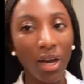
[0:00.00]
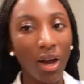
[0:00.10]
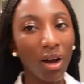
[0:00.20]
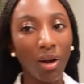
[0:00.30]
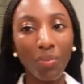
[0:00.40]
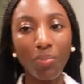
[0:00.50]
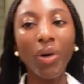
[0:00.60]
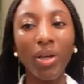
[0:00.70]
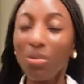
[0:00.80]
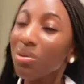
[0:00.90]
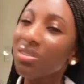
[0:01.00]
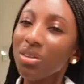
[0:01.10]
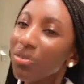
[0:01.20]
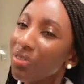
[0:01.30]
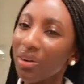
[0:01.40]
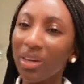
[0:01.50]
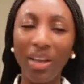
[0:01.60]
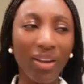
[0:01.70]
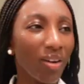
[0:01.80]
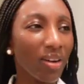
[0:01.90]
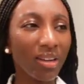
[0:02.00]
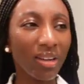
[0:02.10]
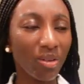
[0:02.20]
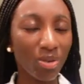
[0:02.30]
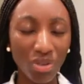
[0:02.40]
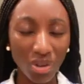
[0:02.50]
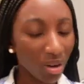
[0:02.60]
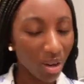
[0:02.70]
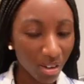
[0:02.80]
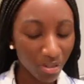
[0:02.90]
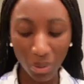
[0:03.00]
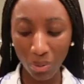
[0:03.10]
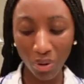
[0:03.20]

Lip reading: But it was still very chaotic and there was still a lot of things